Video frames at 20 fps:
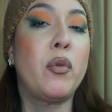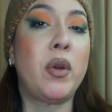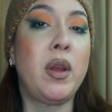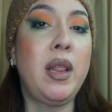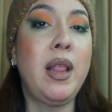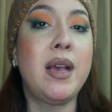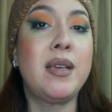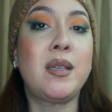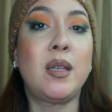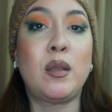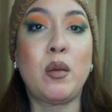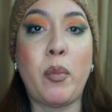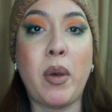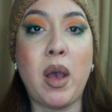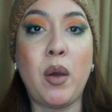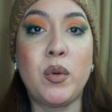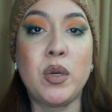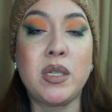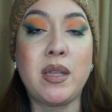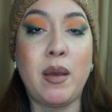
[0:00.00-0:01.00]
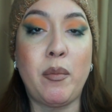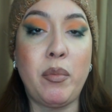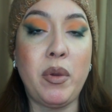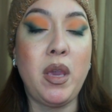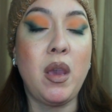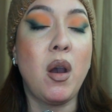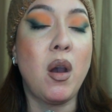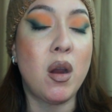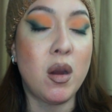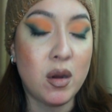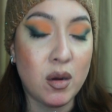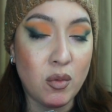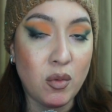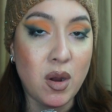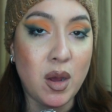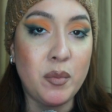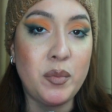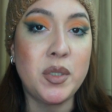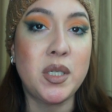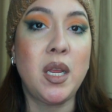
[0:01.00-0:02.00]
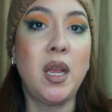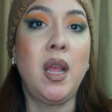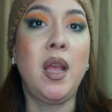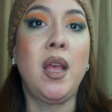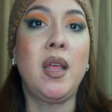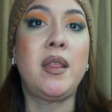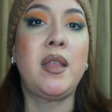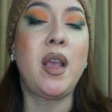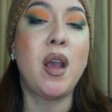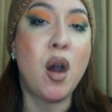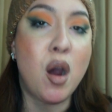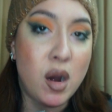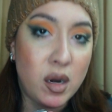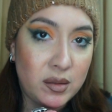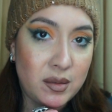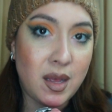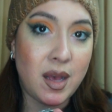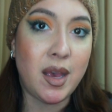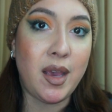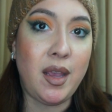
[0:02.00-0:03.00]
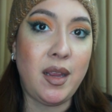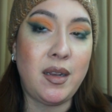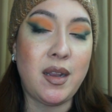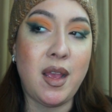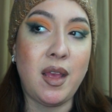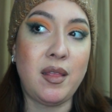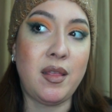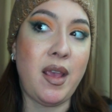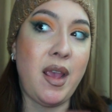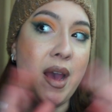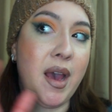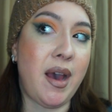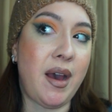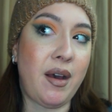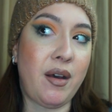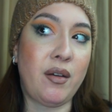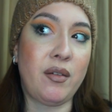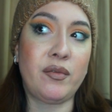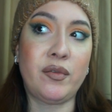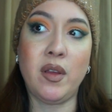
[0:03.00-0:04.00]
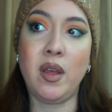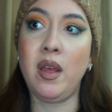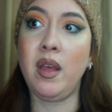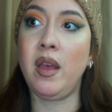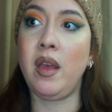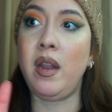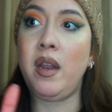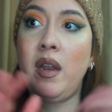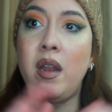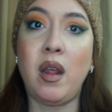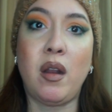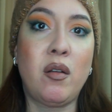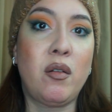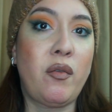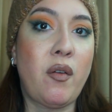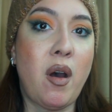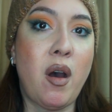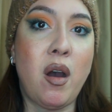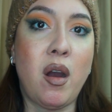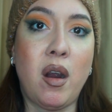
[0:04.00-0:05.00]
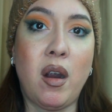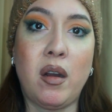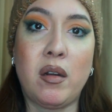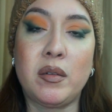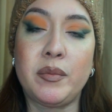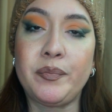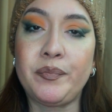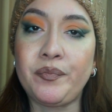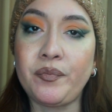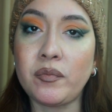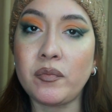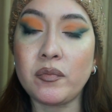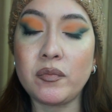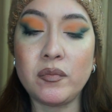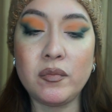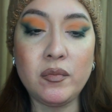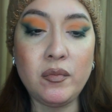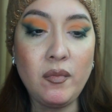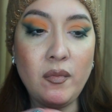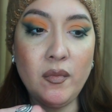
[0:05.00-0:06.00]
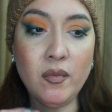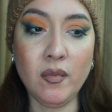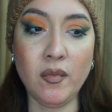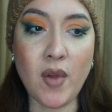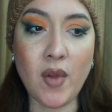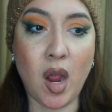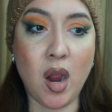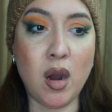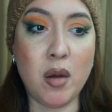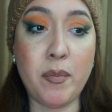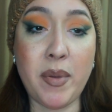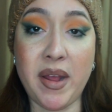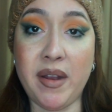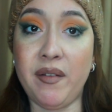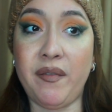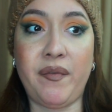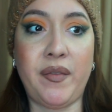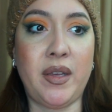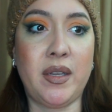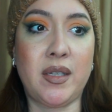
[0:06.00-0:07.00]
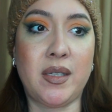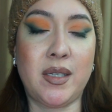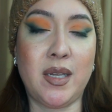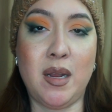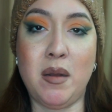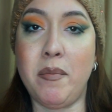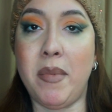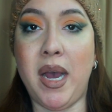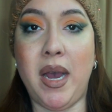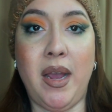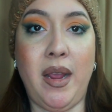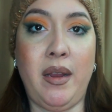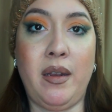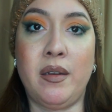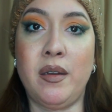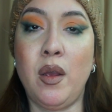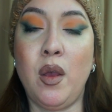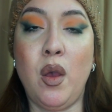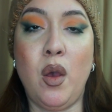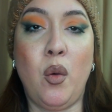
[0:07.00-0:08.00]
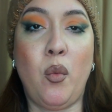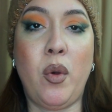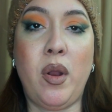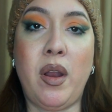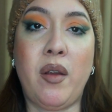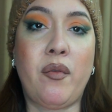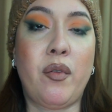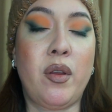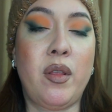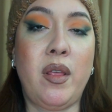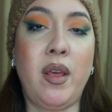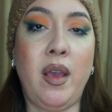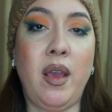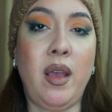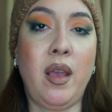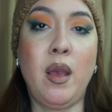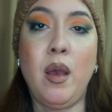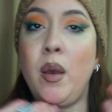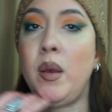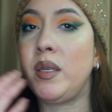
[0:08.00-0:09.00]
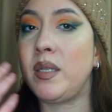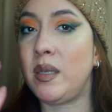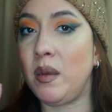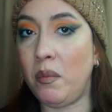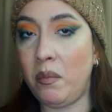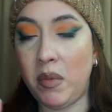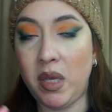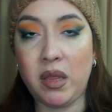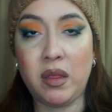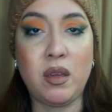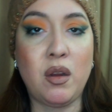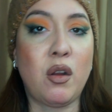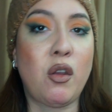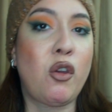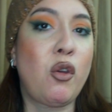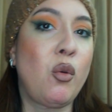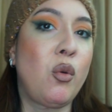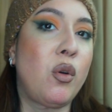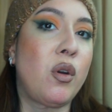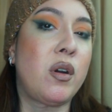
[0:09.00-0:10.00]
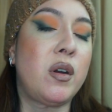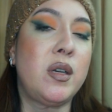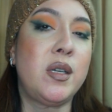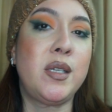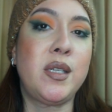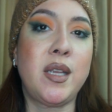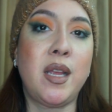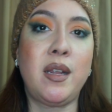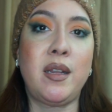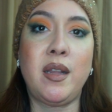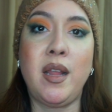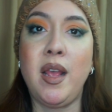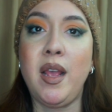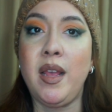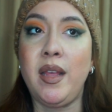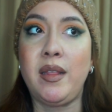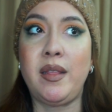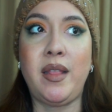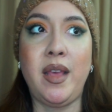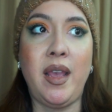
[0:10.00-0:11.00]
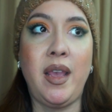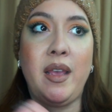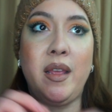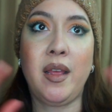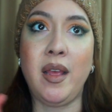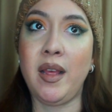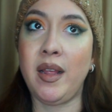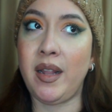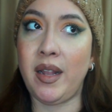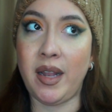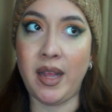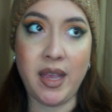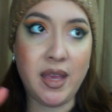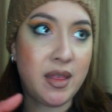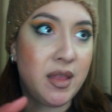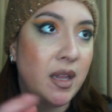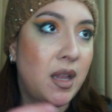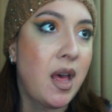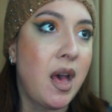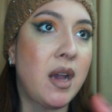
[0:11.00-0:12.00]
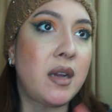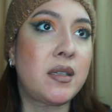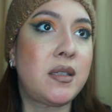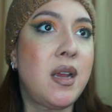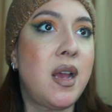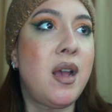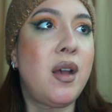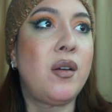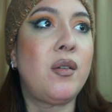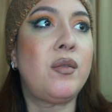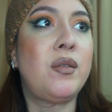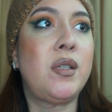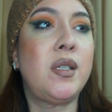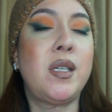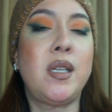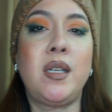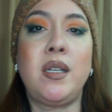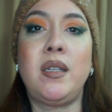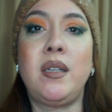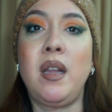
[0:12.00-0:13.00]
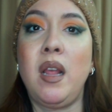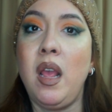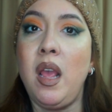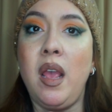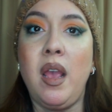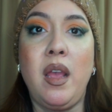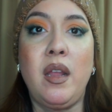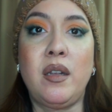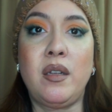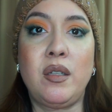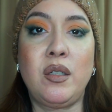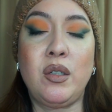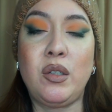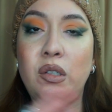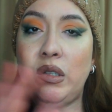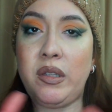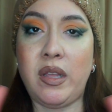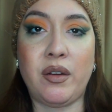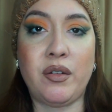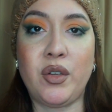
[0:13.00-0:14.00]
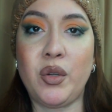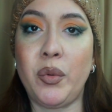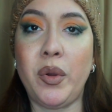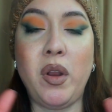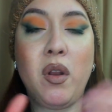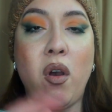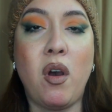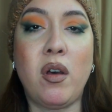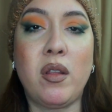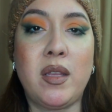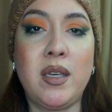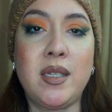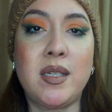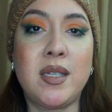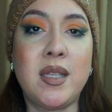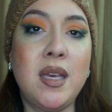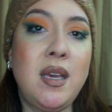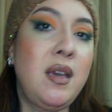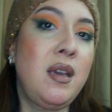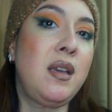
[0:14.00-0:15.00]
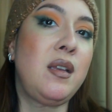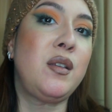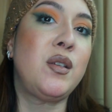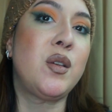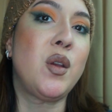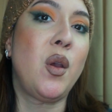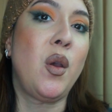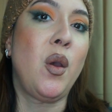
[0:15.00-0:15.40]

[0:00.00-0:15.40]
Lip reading: realize that the powers that be are corrupt, they are lying, and they have none of our benefits in mind whenever they submit their cures and they lay the lockdowns and they're doing all these things.